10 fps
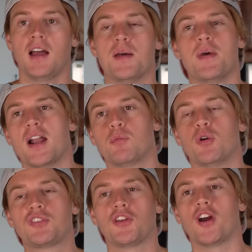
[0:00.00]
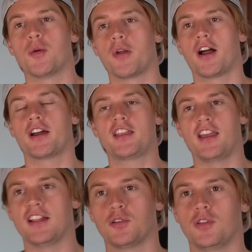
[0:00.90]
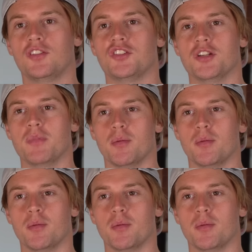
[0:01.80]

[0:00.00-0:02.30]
Hey man, I'm real sorry, but I gotta cancel this gym